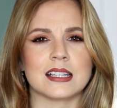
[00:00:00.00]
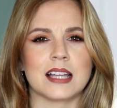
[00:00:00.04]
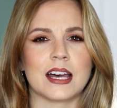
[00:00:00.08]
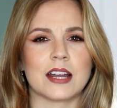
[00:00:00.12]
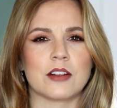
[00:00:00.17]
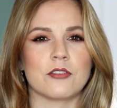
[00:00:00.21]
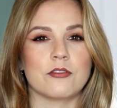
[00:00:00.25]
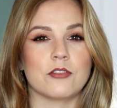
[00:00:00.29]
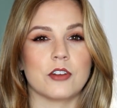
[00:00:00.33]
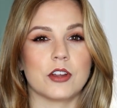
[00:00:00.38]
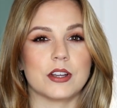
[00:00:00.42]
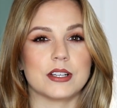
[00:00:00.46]

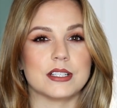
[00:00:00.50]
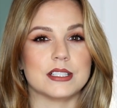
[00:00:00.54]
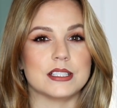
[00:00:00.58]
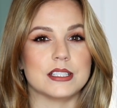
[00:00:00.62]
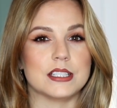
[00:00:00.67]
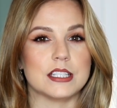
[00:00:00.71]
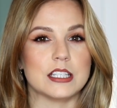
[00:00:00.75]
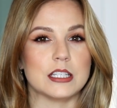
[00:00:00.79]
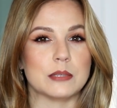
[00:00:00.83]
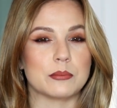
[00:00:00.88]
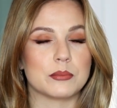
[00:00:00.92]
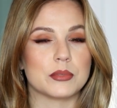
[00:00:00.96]
lot of very
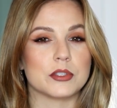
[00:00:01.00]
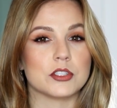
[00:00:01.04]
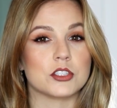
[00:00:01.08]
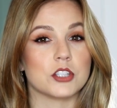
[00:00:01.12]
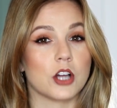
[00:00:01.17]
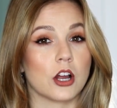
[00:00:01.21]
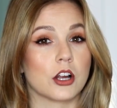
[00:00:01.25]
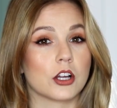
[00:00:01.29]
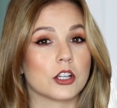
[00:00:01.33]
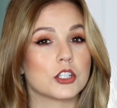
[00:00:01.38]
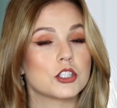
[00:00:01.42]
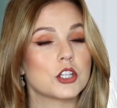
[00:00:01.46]
deep,
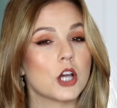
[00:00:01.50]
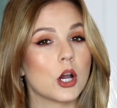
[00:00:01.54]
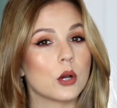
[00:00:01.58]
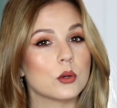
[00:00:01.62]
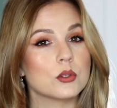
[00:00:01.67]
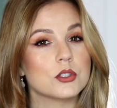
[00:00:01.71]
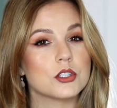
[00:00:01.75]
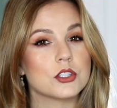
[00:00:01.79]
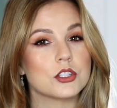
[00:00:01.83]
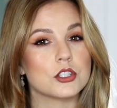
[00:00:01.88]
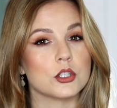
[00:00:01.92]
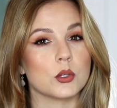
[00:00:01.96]
dark
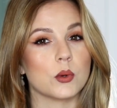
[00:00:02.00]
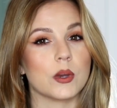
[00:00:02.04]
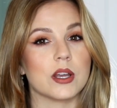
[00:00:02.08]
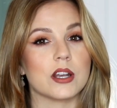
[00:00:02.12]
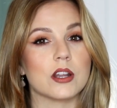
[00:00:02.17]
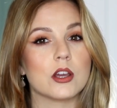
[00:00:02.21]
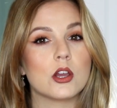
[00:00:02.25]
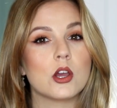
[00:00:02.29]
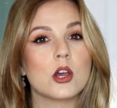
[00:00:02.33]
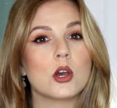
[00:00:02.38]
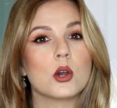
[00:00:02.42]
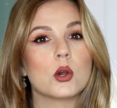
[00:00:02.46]
tones to it